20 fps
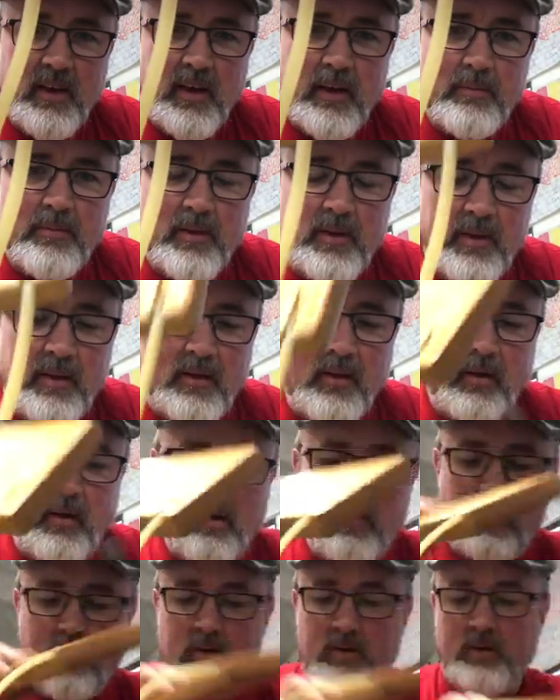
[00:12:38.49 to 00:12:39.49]
tapped in,
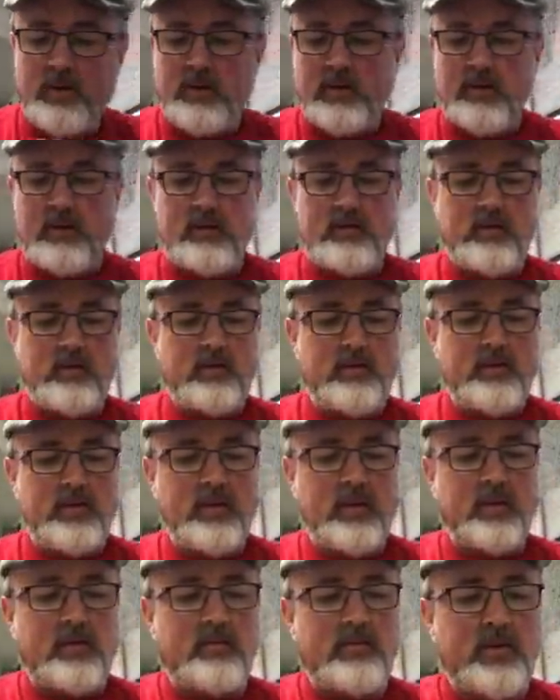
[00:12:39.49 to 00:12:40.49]
holding the
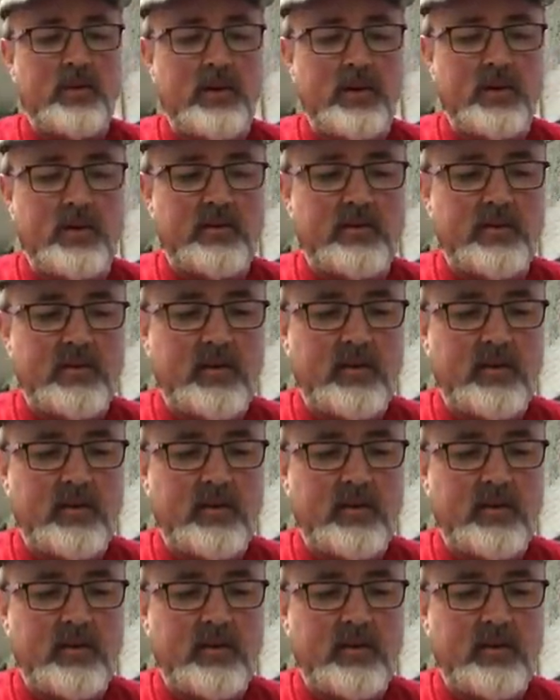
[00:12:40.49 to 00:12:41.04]
tubing in place.